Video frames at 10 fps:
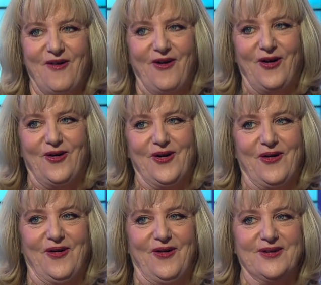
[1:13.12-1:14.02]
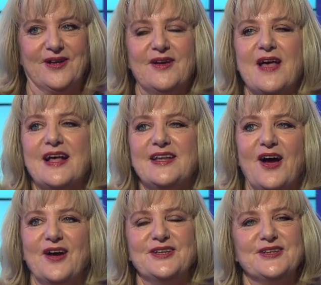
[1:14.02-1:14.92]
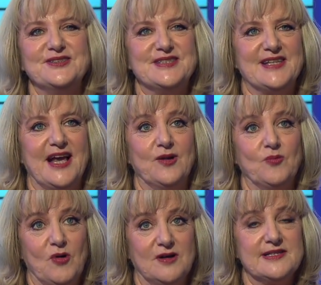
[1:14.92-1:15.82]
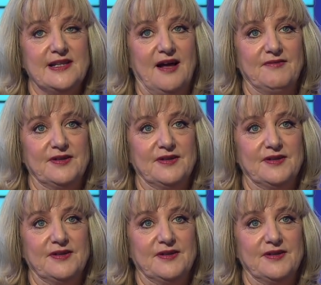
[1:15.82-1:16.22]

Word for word: Honk, honk. No, you could say it was love